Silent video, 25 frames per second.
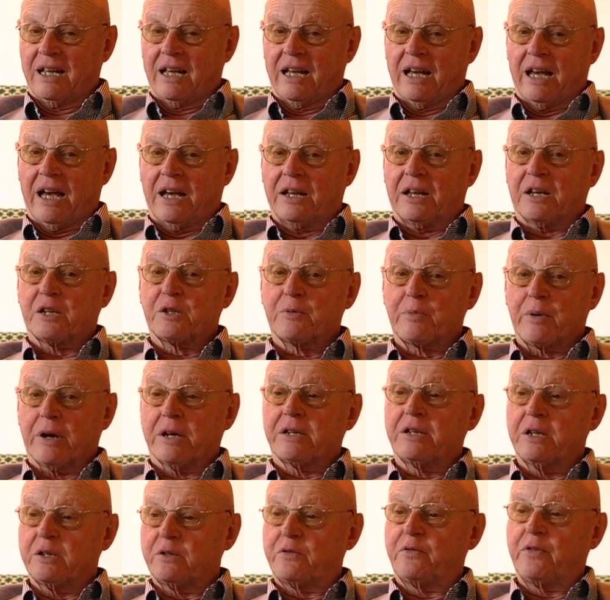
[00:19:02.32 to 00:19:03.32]
And
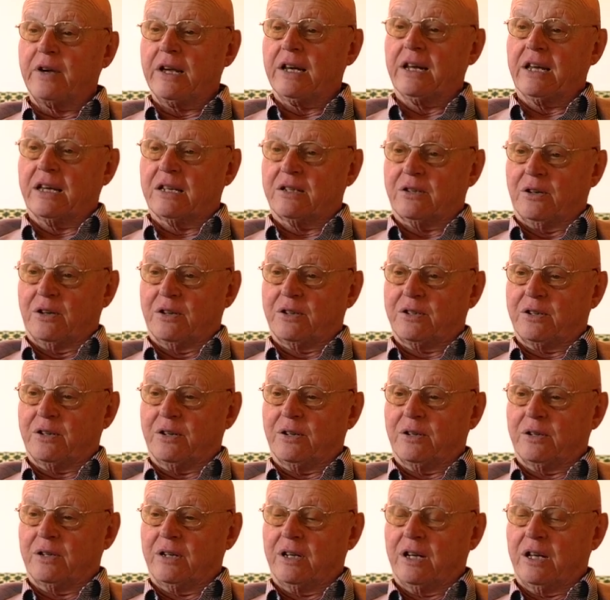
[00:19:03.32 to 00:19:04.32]
express his feelings
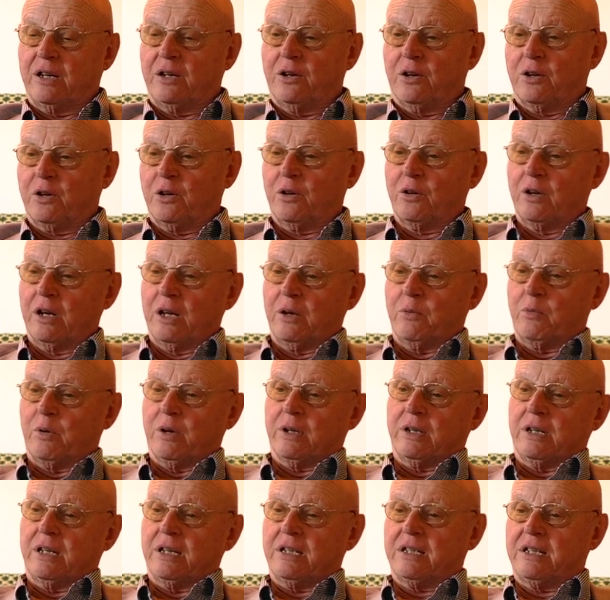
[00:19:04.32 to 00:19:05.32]
also. Not only
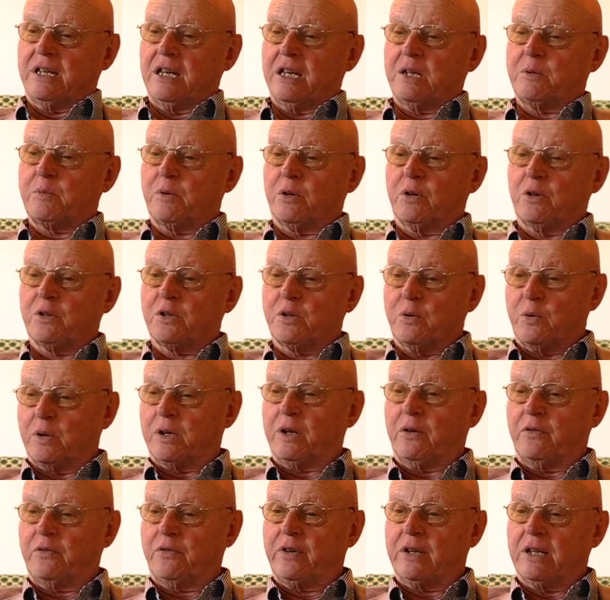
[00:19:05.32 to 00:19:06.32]
what he sees, but also what
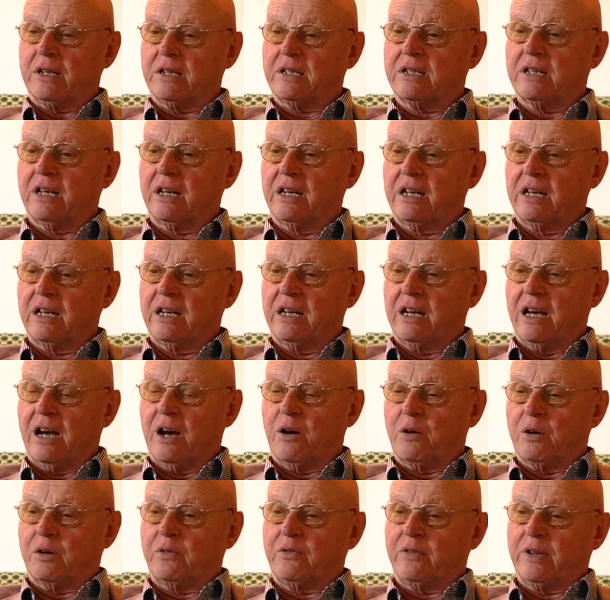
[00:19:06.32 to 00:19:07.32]
he feels,
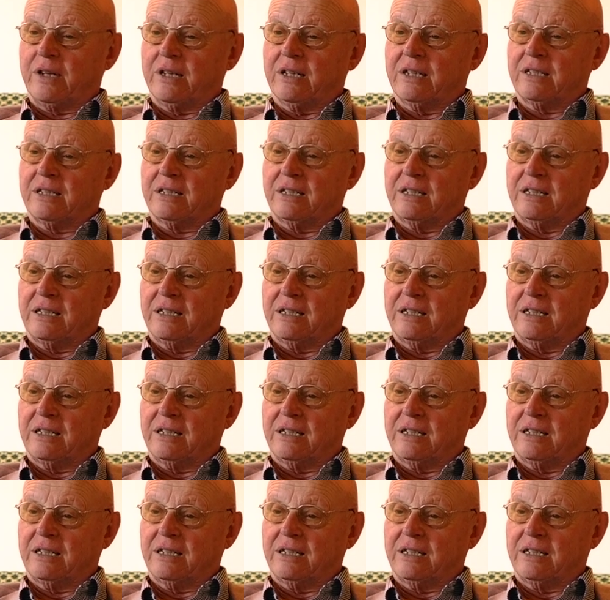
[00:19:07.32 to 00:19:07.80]
how it feels.